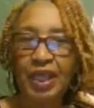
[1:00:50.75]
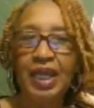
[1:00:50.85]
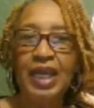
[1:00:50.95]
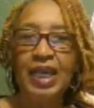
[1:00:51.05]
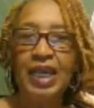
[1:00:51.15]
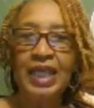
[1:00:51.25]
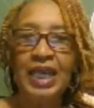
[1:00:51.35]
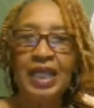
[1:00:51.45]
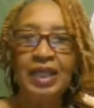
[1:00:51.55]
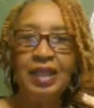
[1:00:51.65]

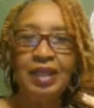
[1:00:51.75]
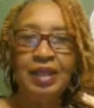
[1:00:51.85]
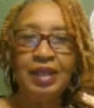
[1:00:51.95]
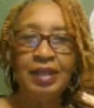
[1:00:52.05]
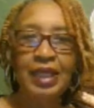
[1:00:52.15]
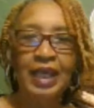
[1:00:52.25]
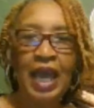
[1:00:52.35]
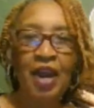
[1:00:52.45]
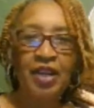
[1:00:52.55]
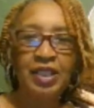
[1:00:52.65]
Then the
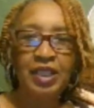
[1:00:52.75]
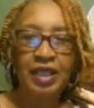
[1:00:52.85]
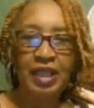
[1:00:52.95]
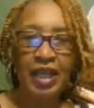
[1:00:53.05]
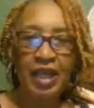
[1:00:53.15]
character that